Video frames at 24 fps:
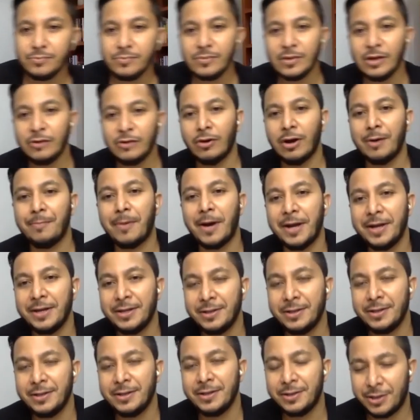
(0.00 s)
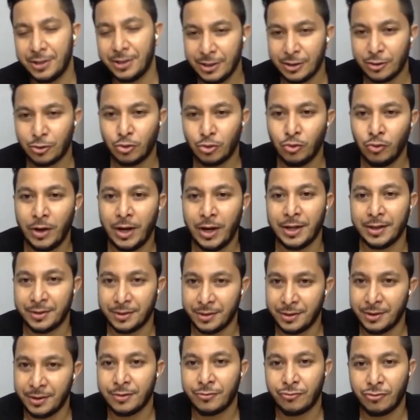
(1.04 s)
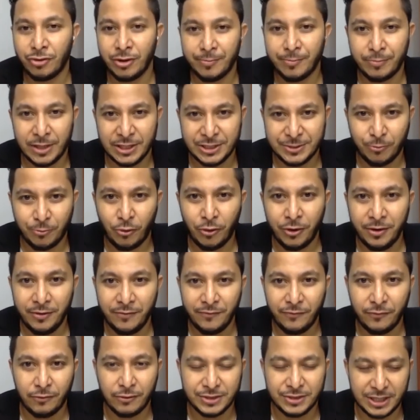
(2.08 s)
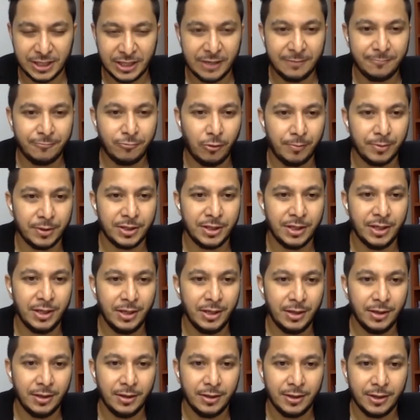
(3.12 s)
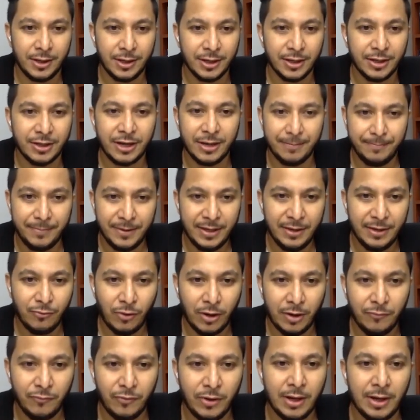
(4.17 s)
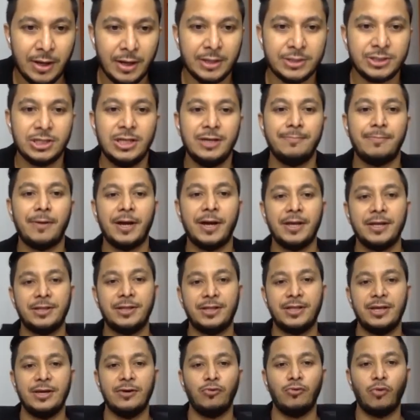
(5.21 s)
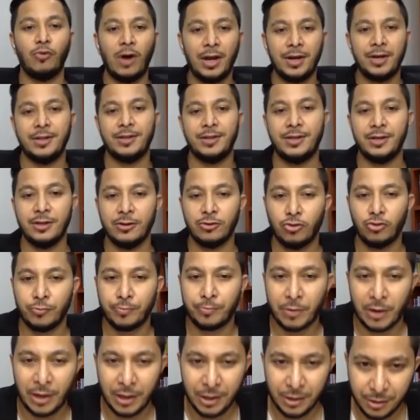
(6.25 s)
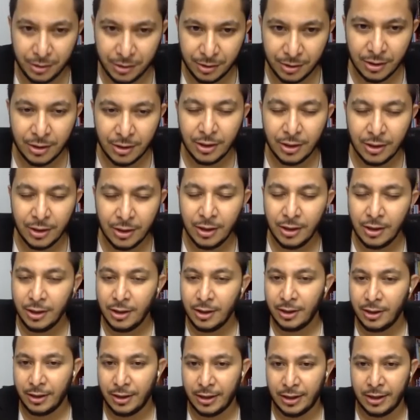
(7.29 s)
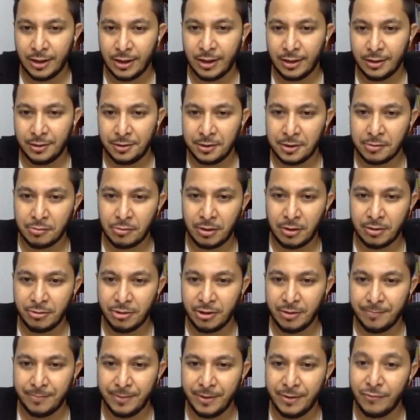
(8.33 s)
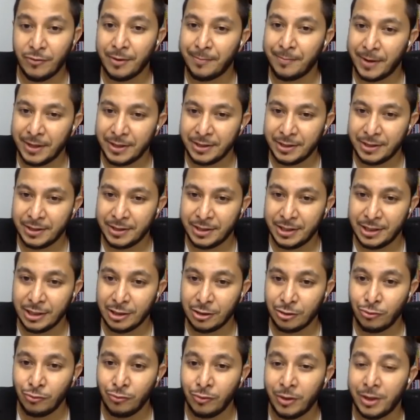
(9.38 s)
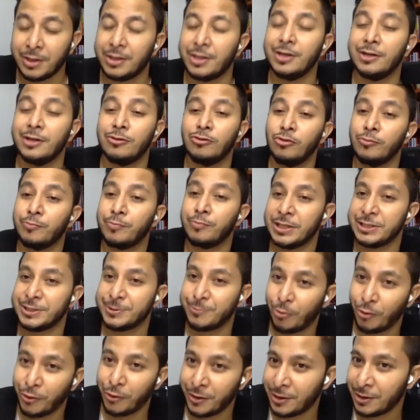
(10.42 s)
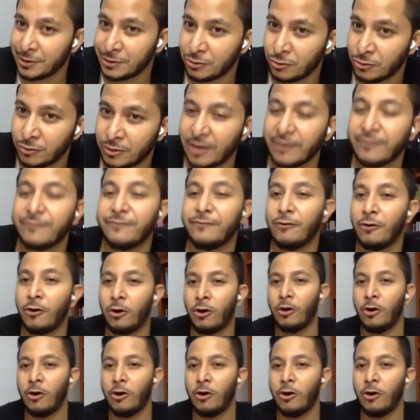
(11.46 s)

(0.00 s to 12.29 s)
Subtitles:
we're buying tier 2 at tier 3 price point for second property. The grade B one, we are actually buying tier 1 at tier 2 price. And this one, grade B, we're buying tier 2 at tier 2 price point. So therefore,